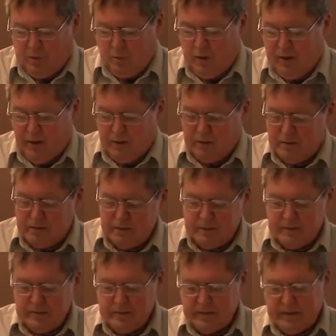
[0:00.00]
Well,
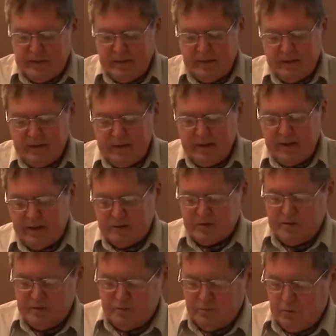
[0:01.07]

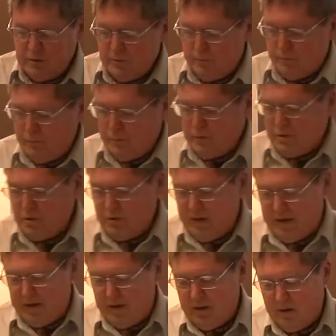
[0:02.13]
it wouldn't do
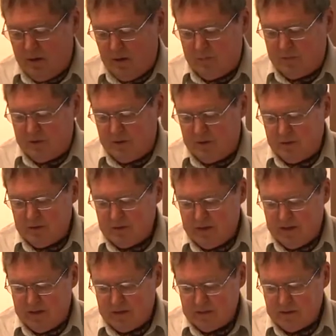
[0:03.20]
any harm to
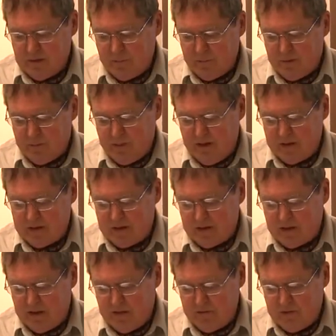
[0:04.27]
think a little bit about the
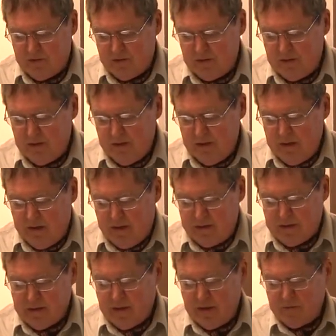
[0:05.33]
covenant and
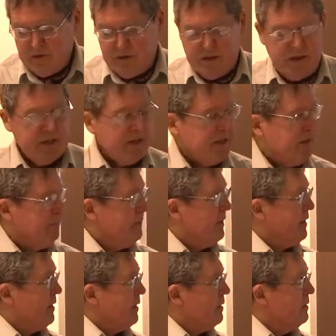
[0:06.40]
the covenant idiom
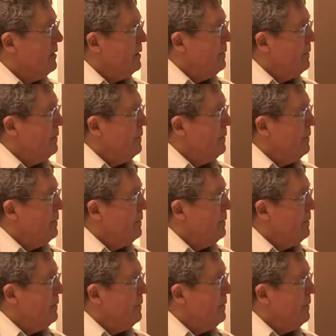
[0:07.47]
here,